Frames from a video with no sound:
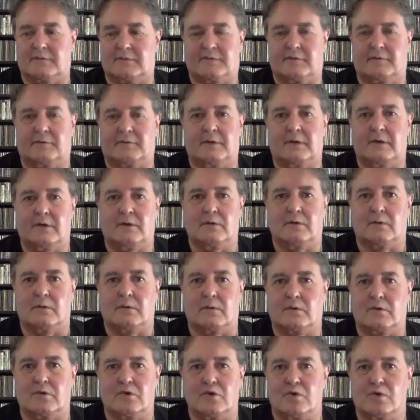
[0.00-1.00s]
Siri
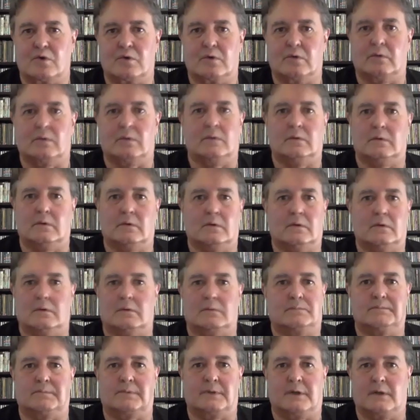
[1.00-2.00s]
or Google
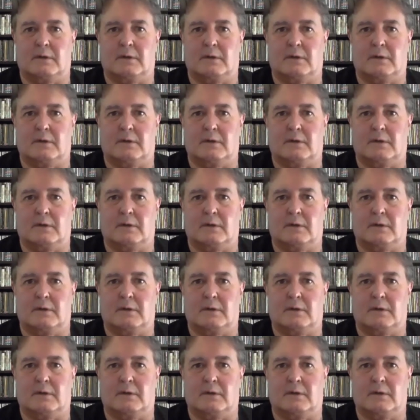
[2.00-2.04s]
or,